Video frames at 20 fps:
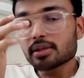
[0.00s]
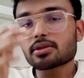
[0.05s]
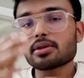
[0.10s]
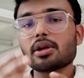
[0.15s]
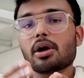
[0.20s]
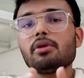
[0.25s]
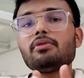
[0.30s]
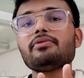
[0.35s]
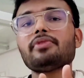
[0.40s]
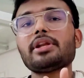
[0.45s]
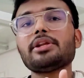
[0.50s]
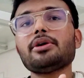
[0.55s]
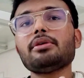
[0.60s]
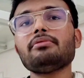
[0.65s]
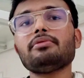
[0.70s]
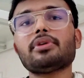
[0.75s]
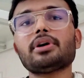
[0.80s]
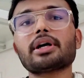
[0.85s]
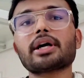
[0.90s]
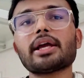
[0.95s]
So now when
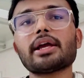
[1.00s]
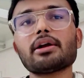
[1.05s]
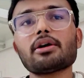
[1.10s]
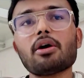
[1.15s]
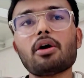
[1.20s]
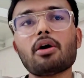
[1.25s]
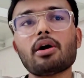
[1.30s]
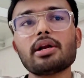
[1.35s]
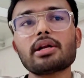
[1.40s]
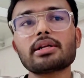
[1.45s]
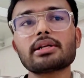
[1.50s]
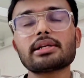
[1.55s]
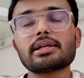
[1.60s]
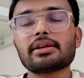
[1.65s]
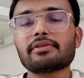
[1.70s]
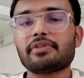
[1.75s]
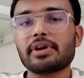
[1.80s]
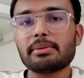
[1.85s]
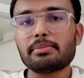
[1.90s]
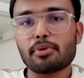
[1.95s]
you're working on
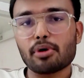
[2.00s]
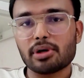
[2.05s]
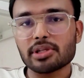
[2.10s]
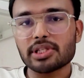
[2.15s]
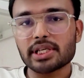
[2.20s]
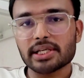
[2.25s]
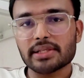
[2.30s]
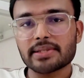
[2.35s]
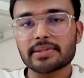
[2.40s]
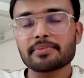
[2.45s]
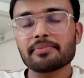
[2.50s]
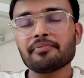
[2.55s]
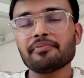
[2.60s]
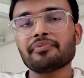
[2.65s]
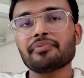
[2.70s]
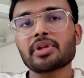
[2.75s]
different projects,